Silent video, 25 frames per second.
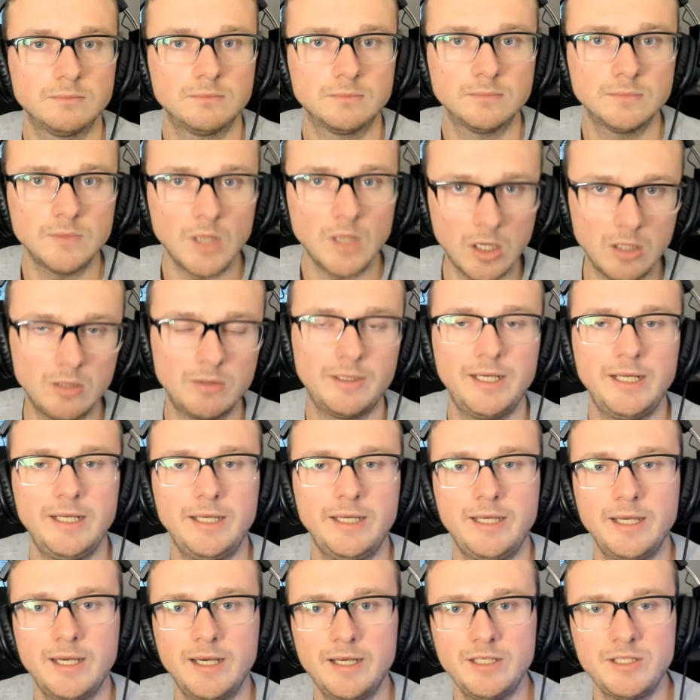All right,
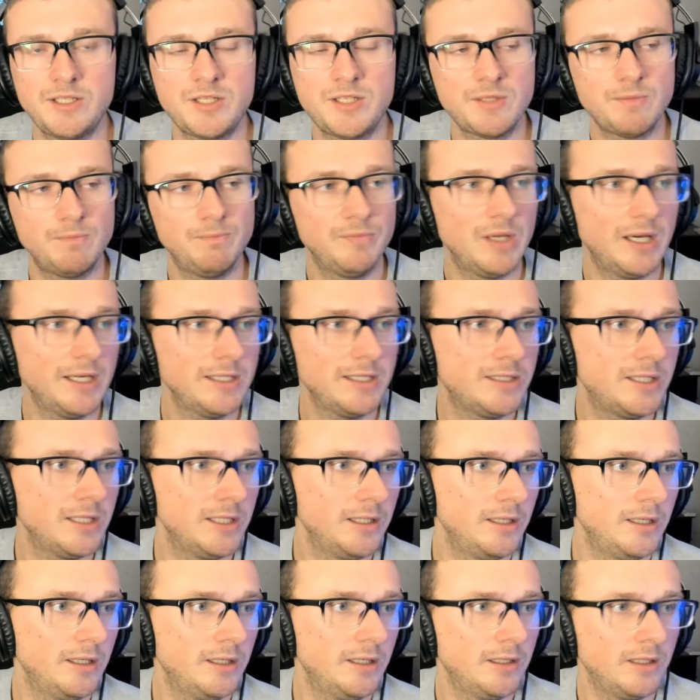guys. I
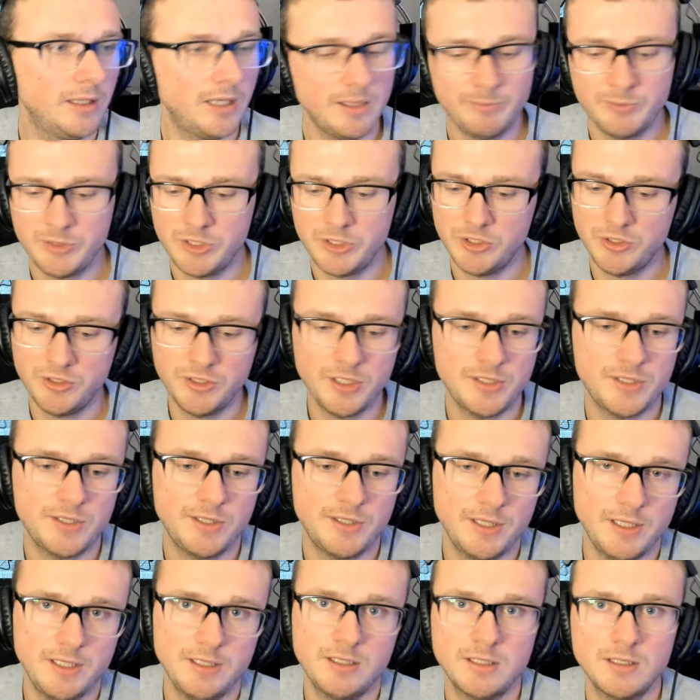did Upchurch's
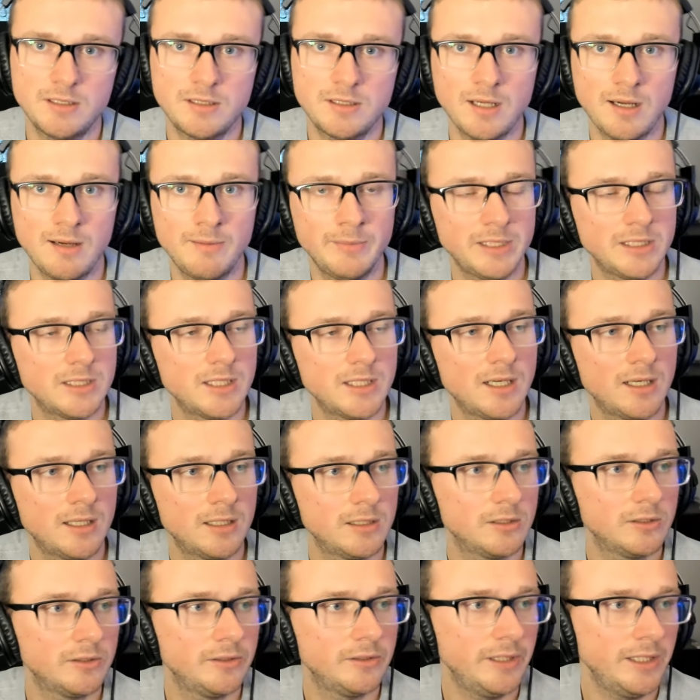diss to Tom
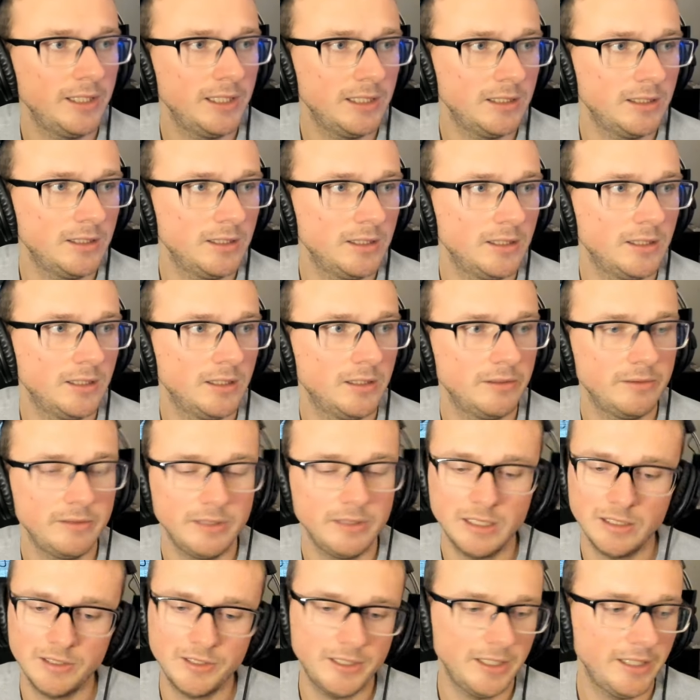McDonald, and
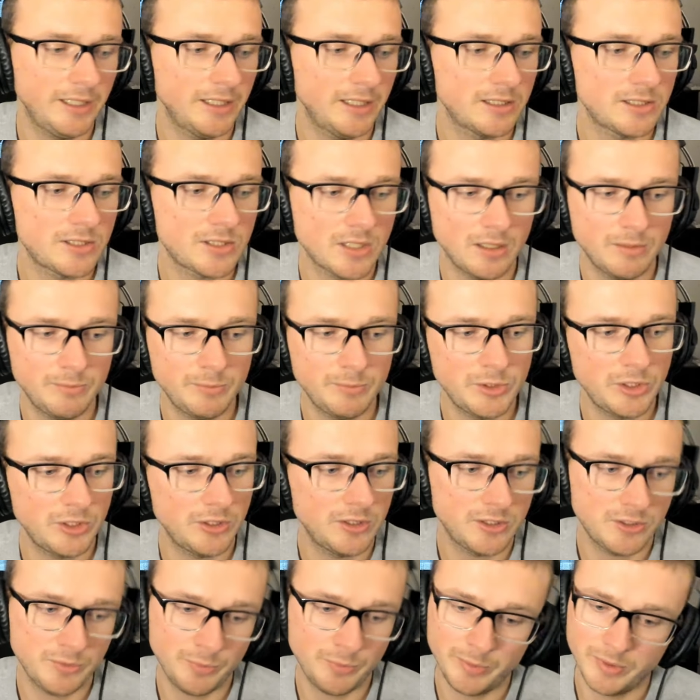nothing against
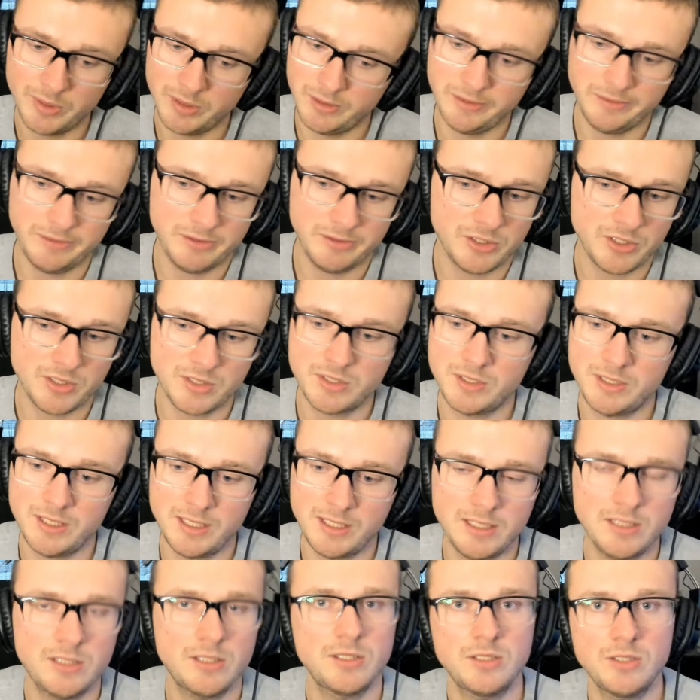Upchurch, but just
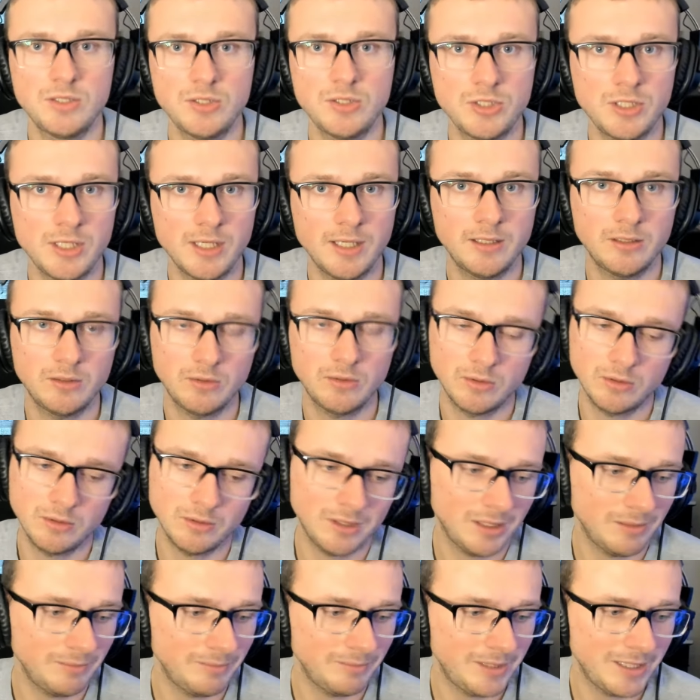disses in general.
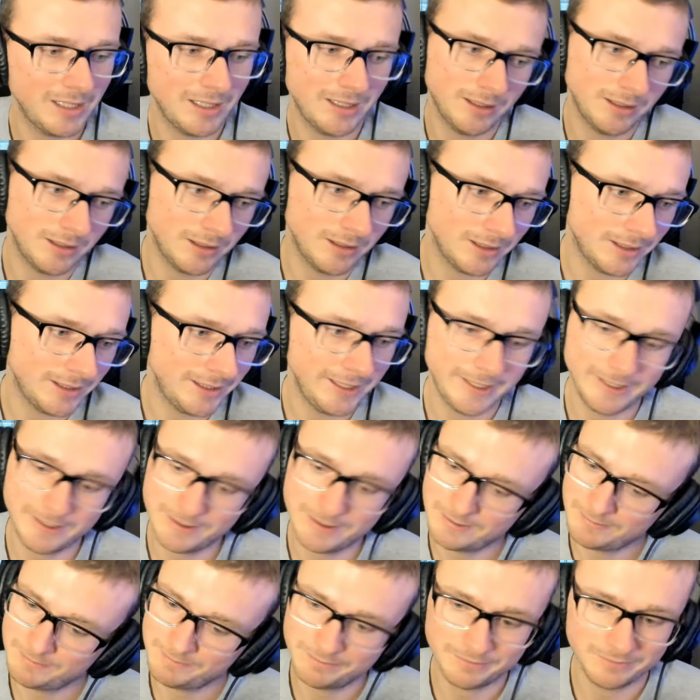I'm kind of like,
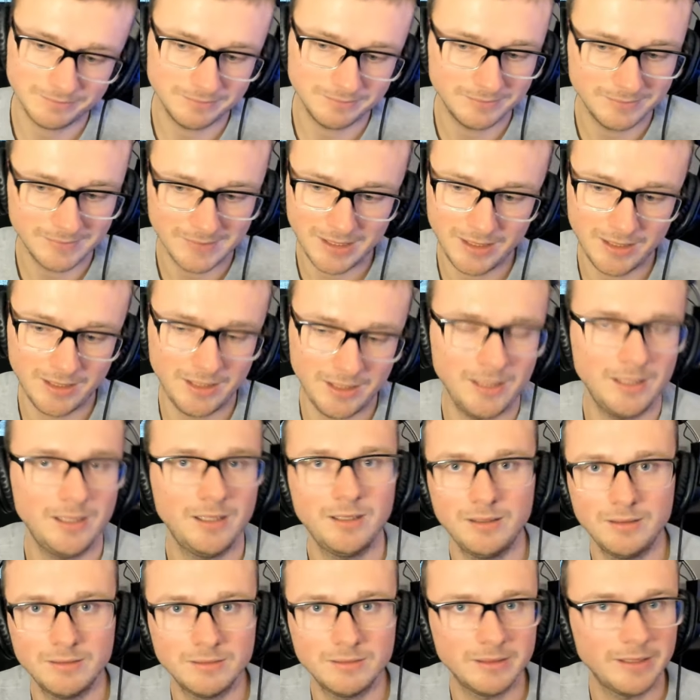eh.
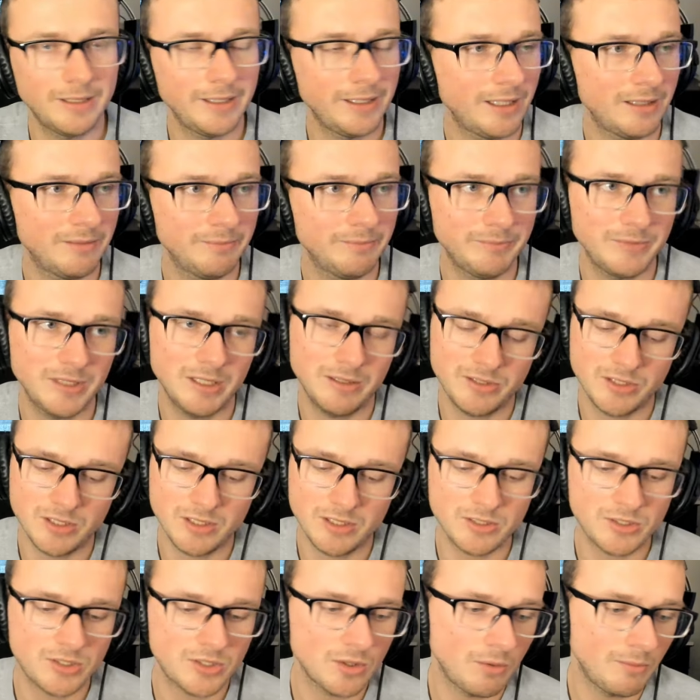Like
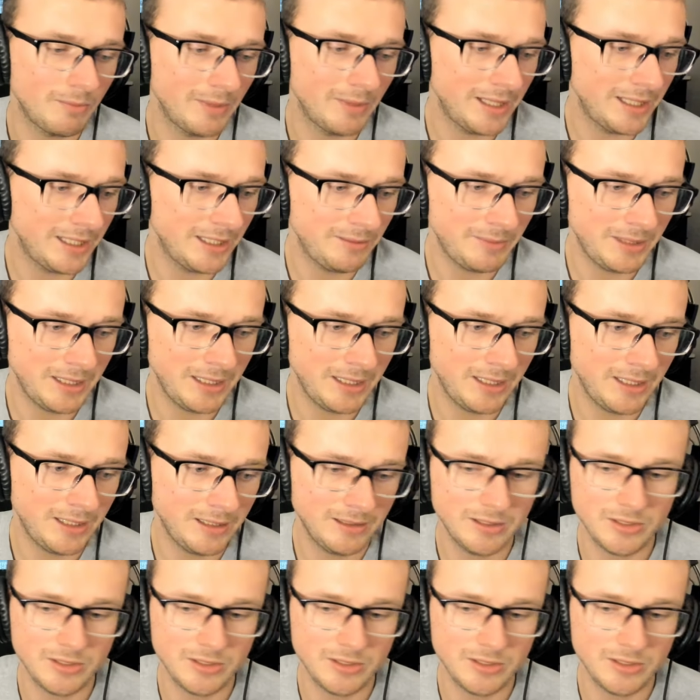there's so many, man.